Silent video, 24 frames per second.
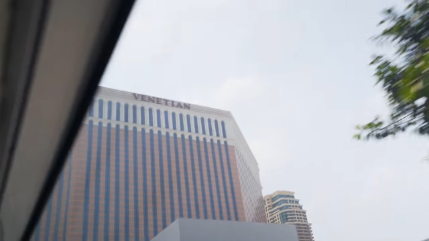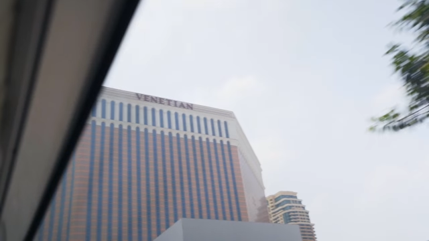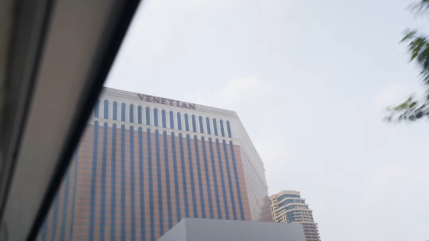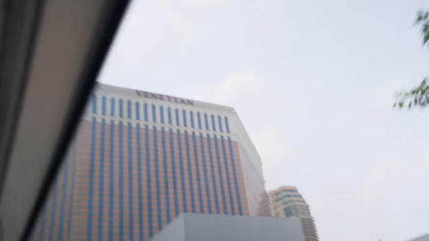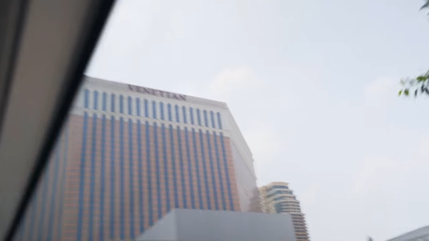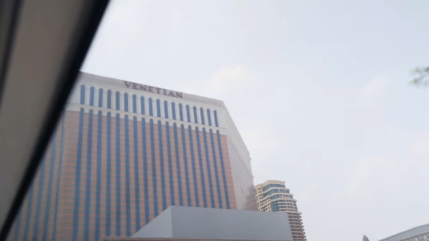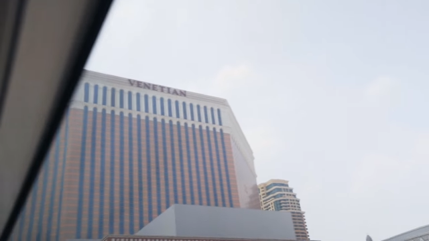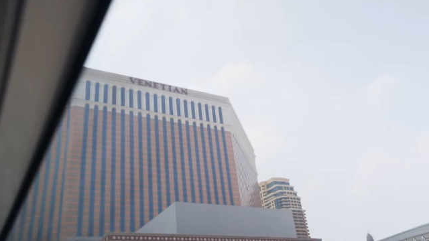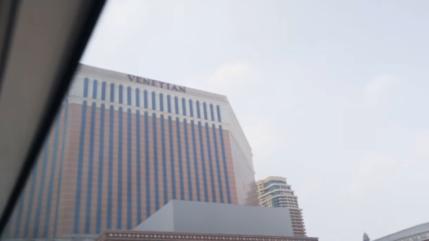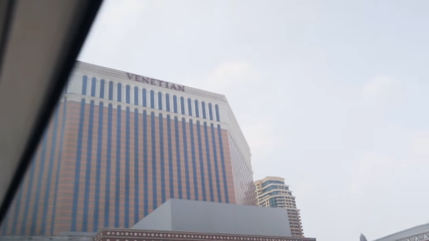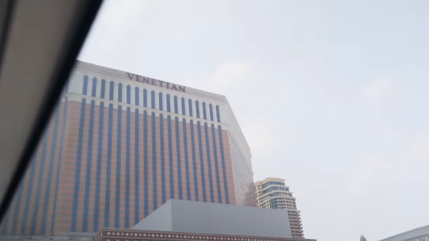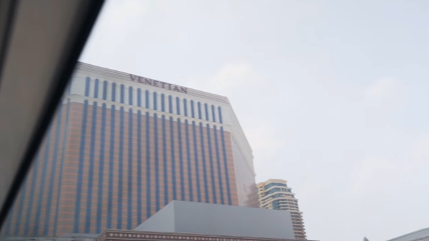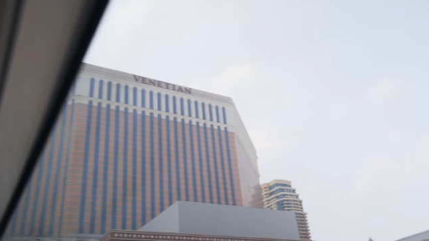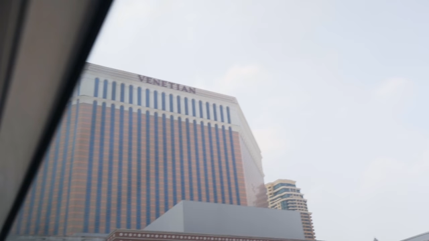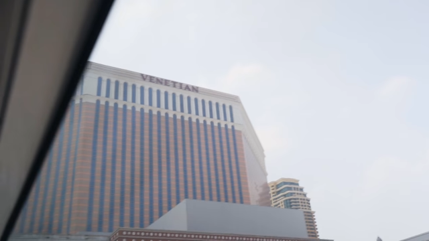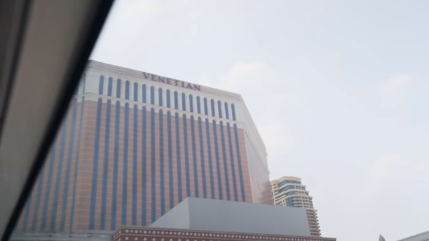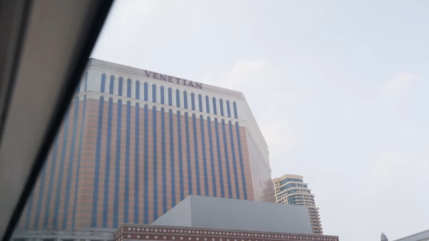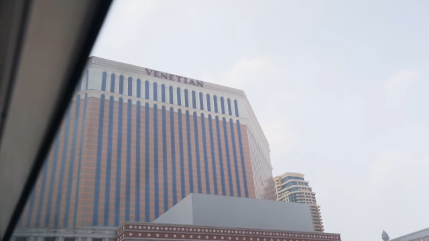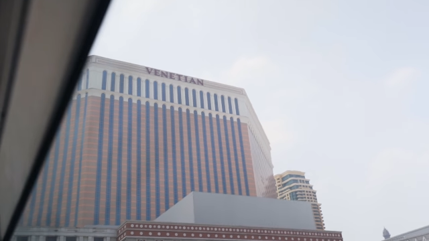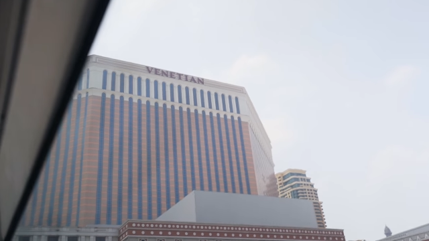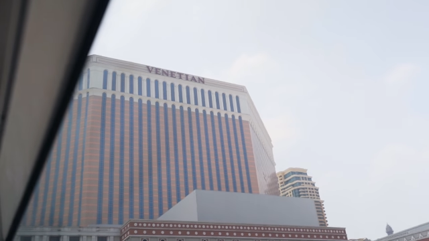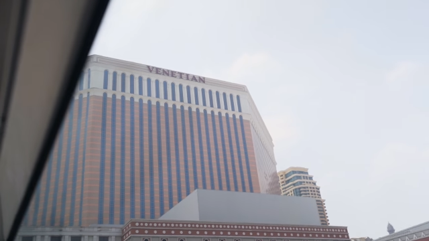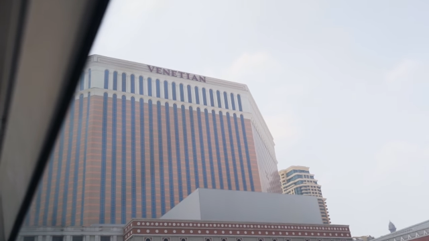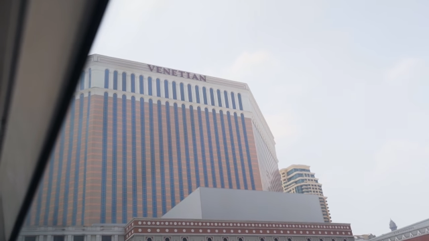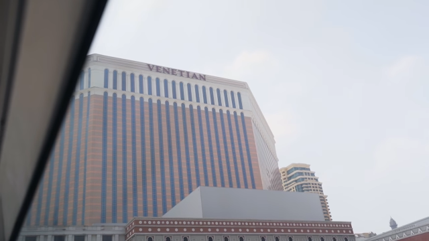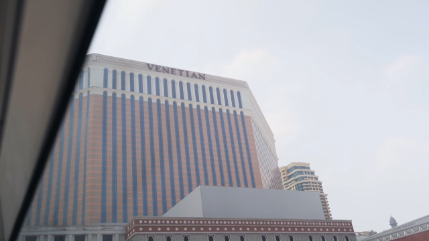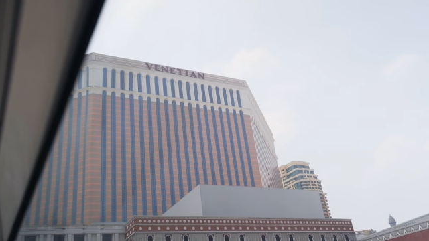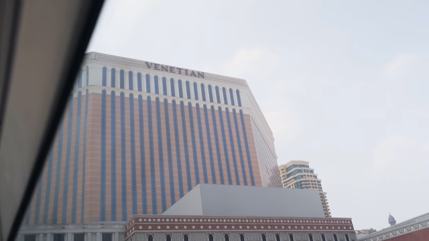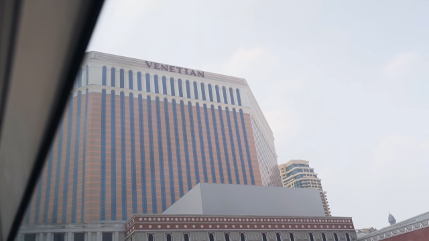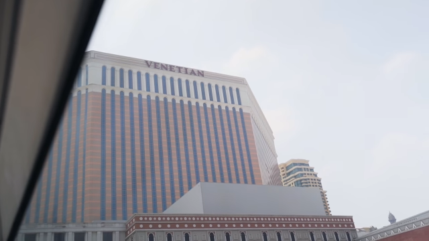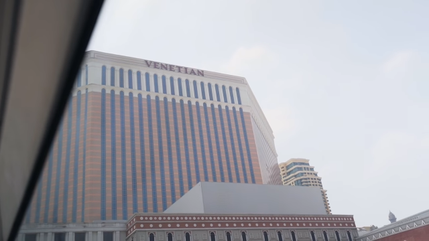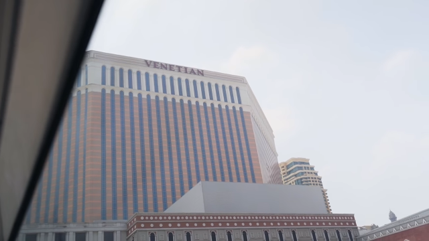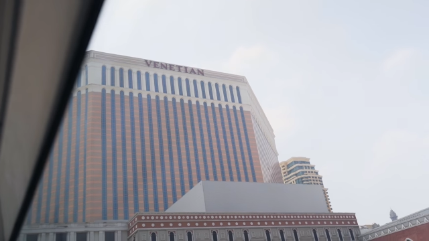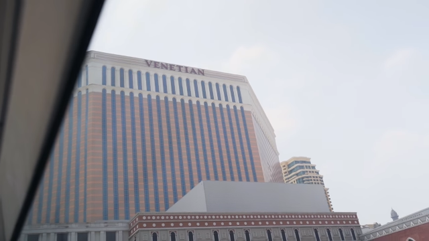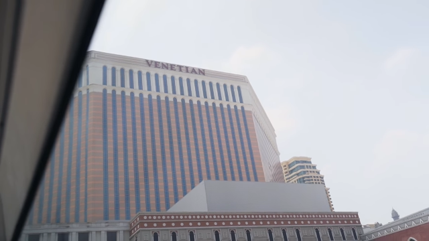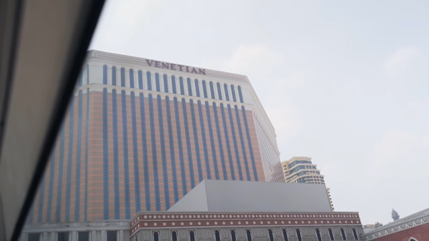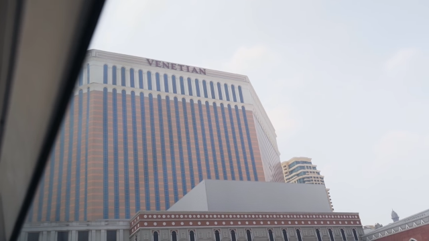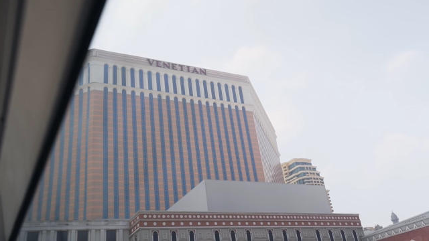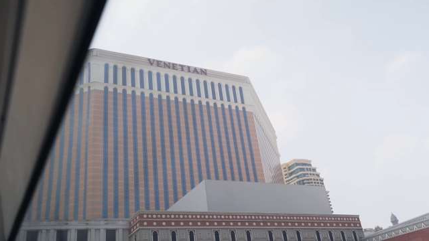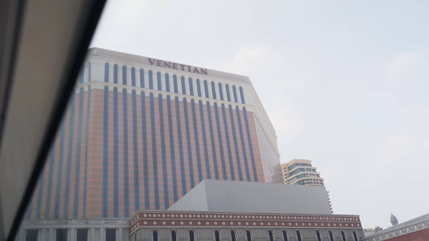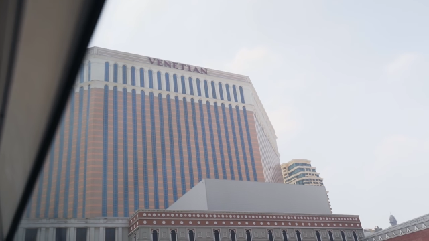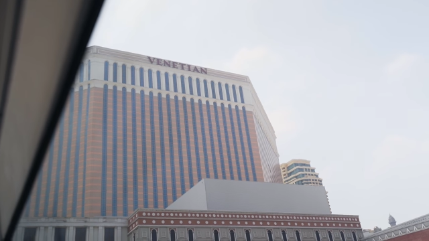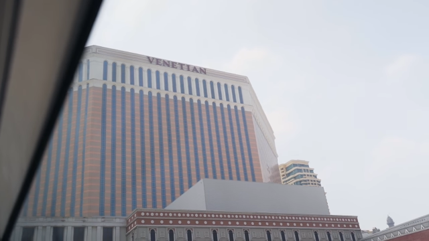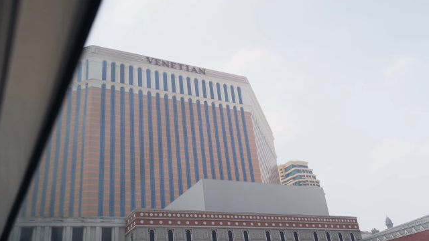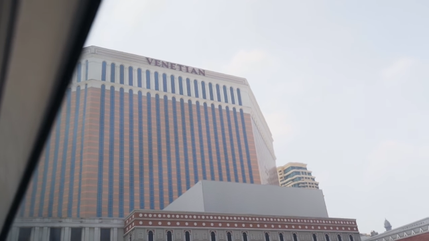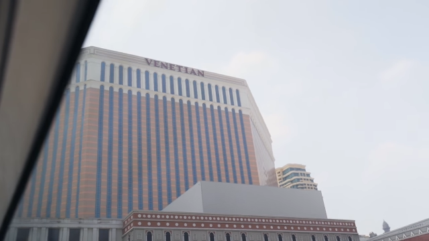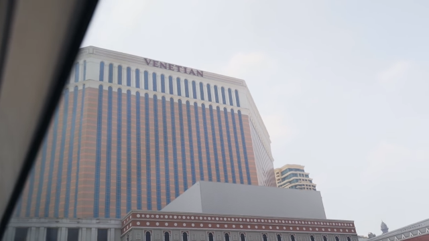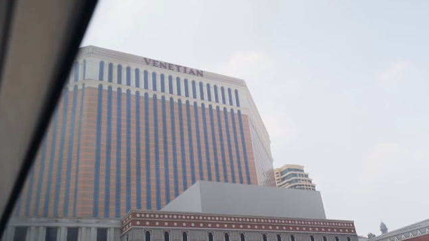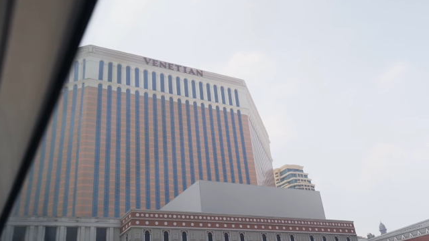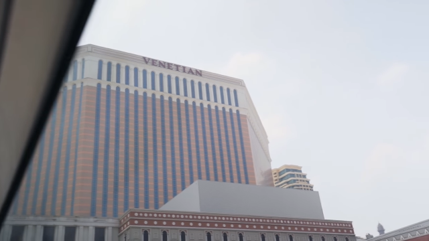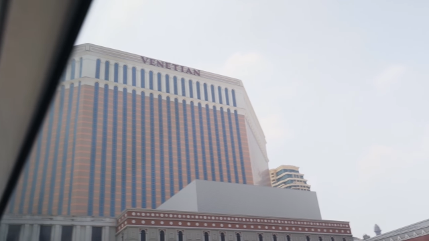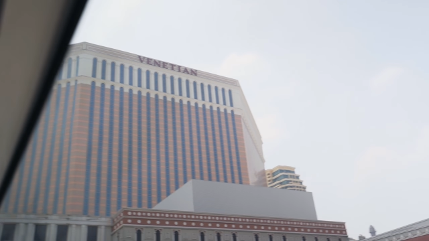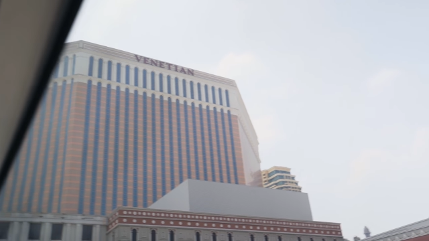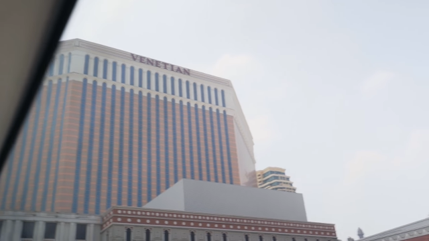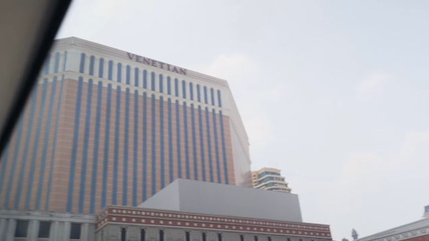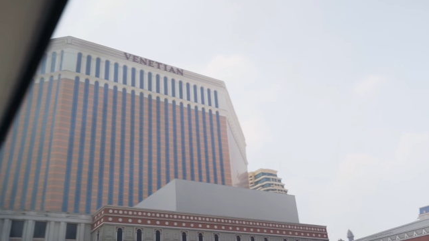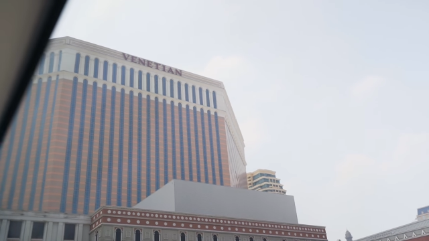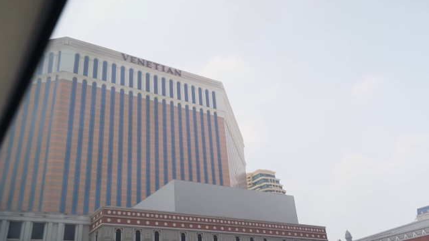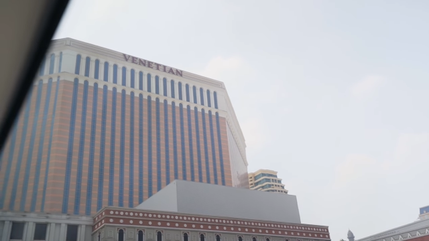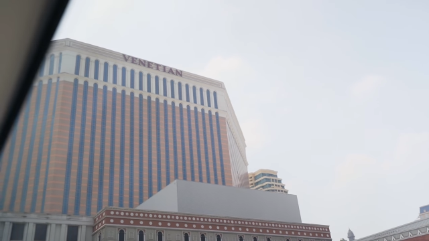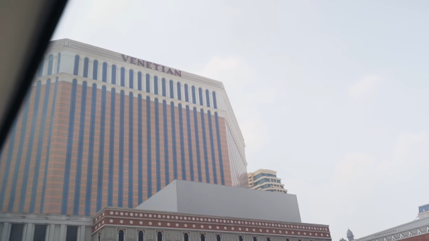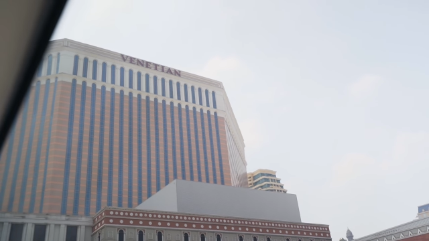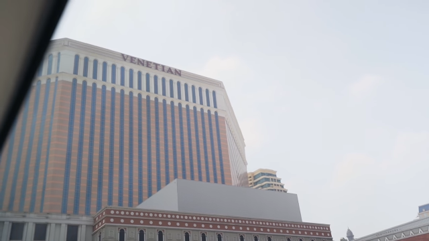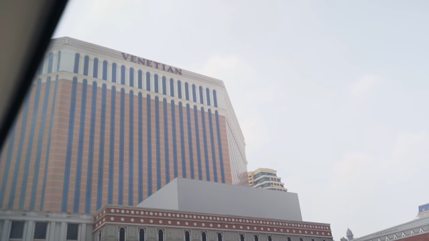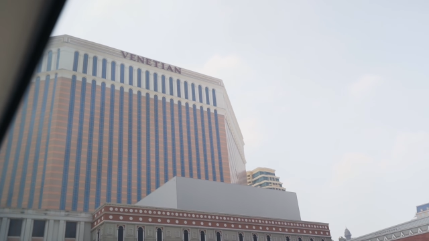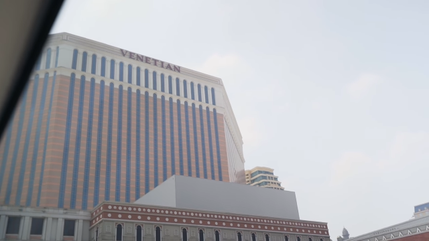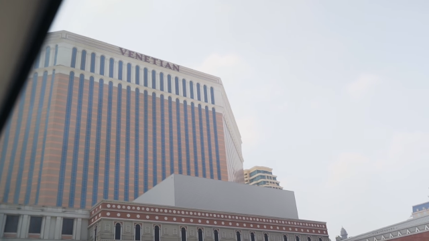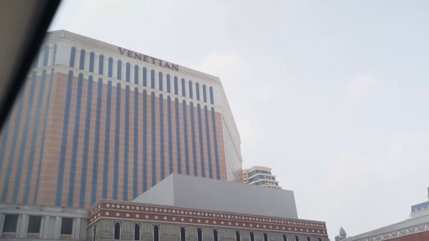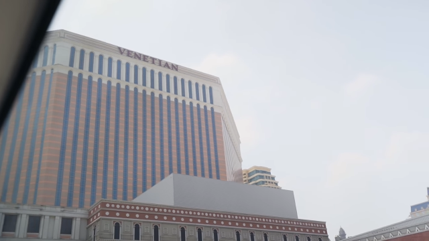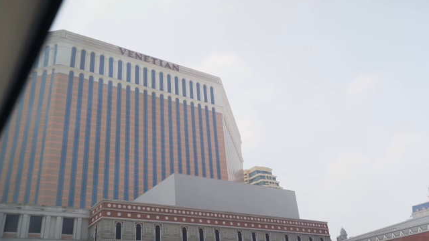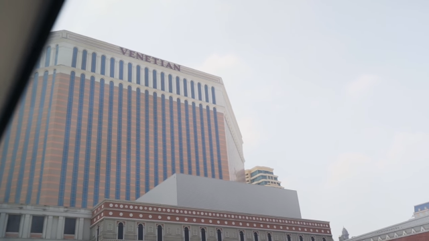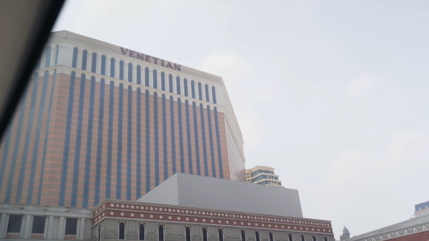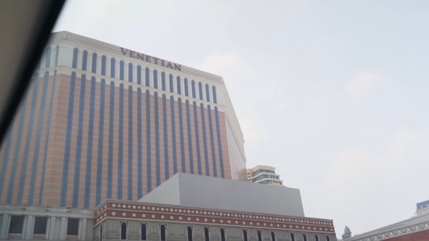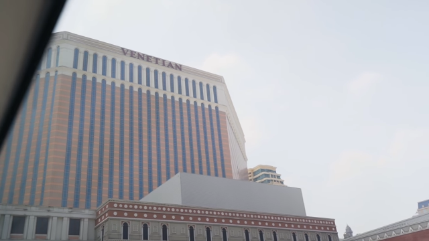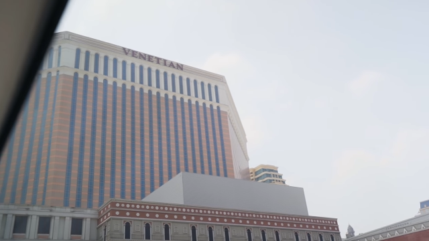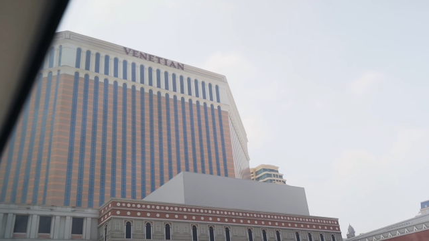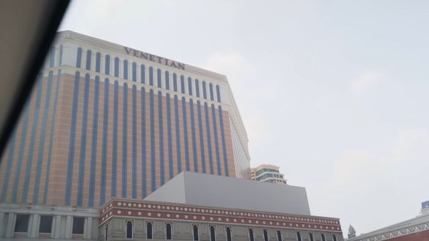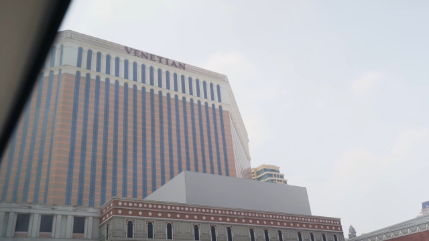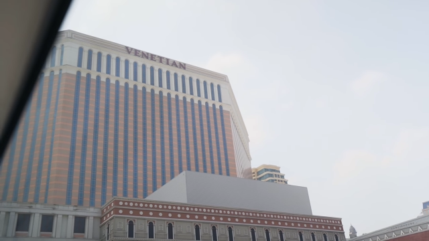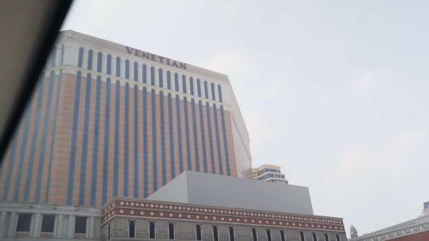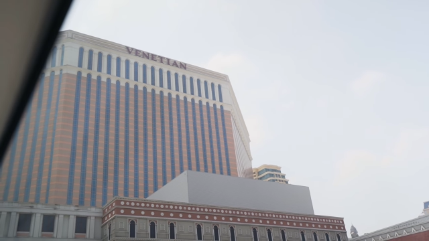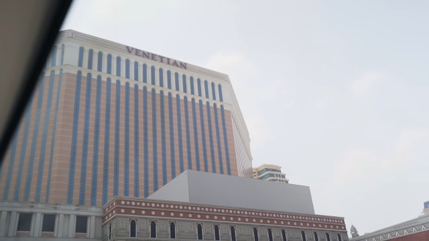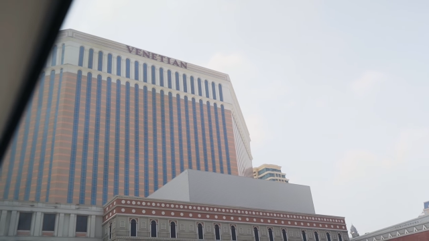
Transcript: No face is visible, so there are no lips to read.